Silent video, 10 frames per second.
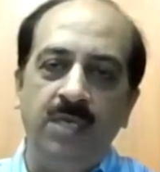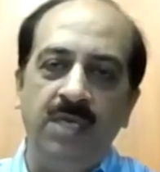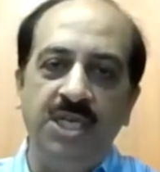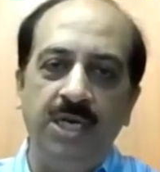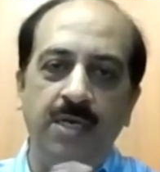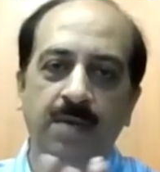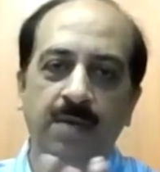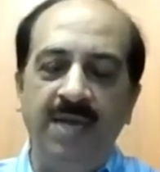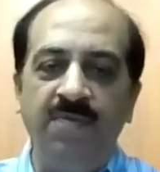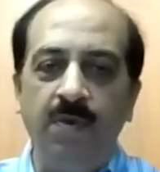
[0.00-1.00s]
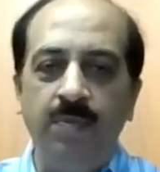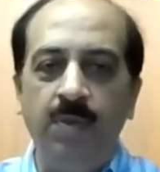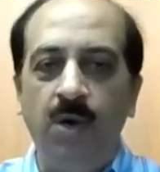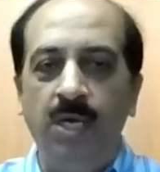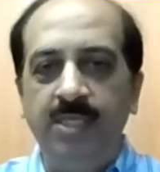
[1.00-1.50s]
cliche term, men from
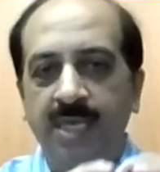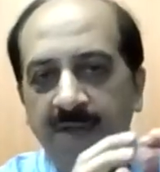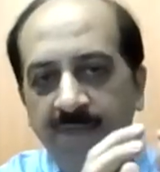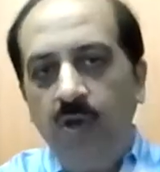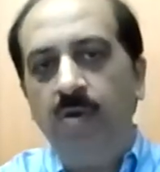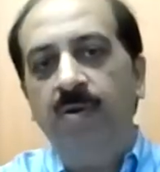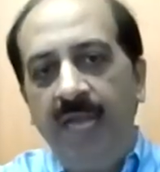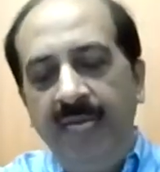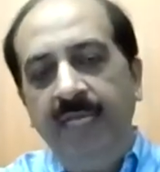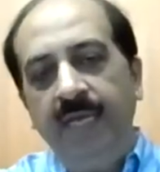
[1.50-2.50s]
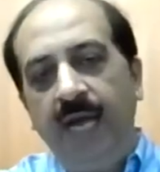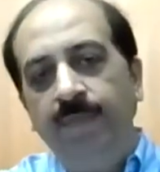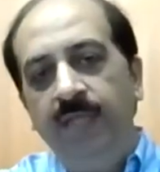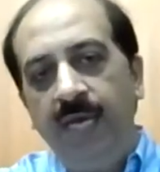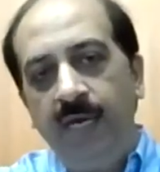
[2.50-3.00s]
the boys, that if you're really
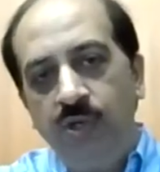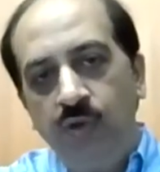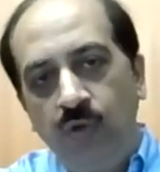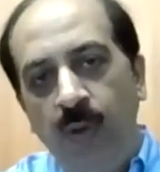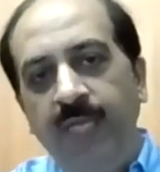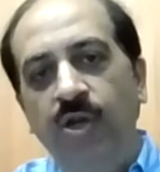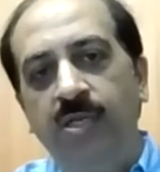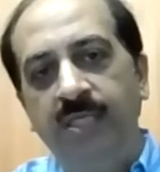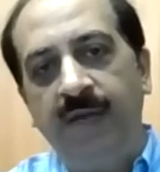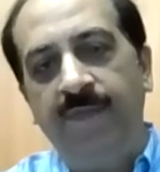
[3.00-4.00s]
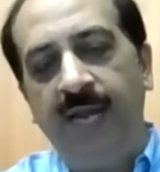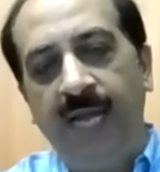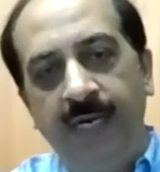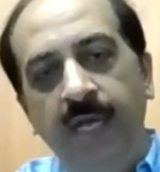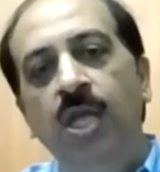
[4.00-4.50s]
up there, you're doing your stuff
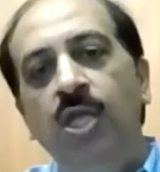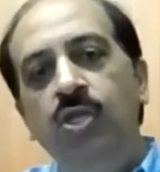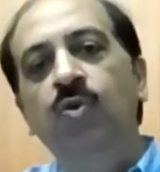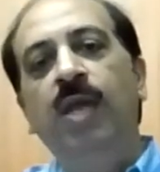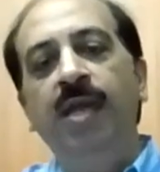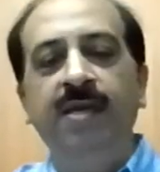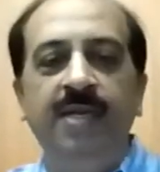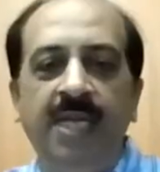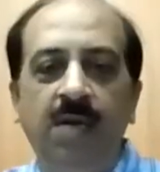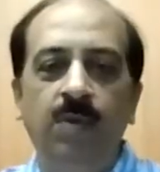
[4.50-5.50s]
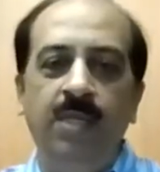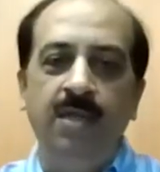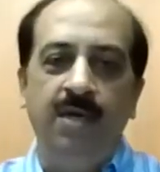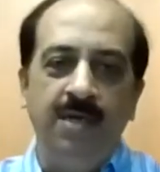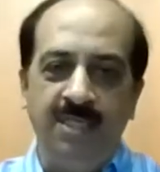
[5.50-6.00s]
right, you can deal with
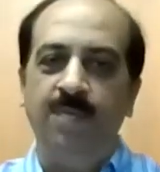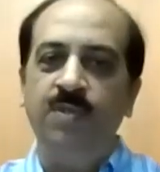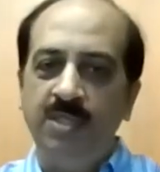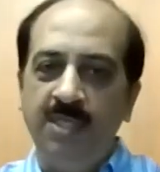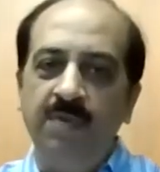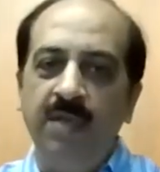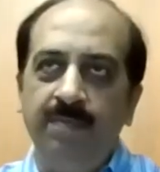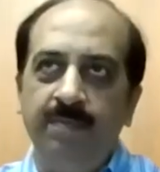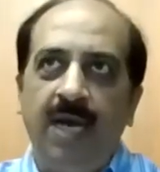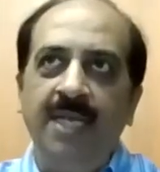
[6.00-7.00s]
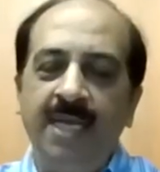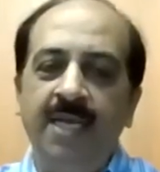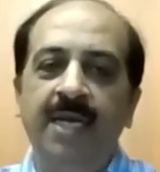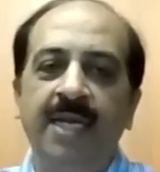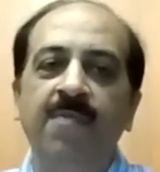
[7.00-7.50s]
disruptions. And I
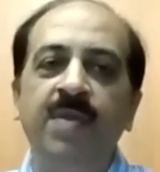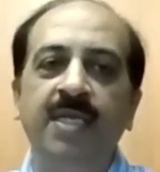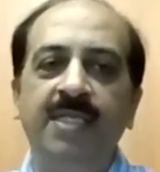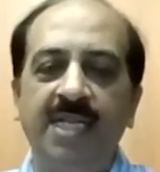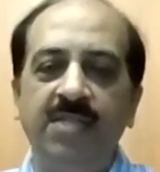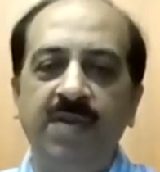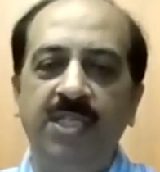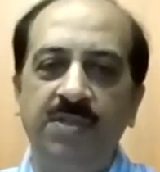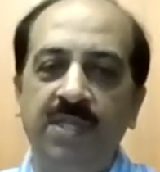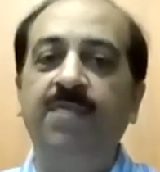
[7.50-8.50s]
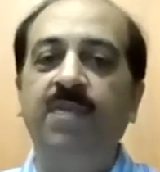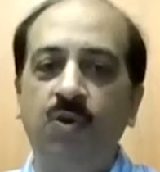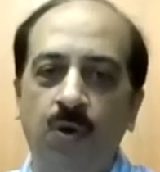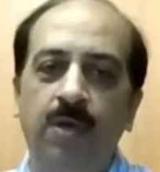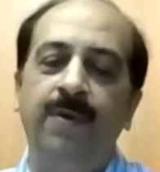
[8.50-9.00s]
think it gave me a satisfaction that we
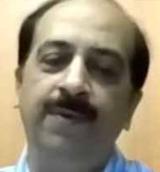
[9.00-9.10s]
could.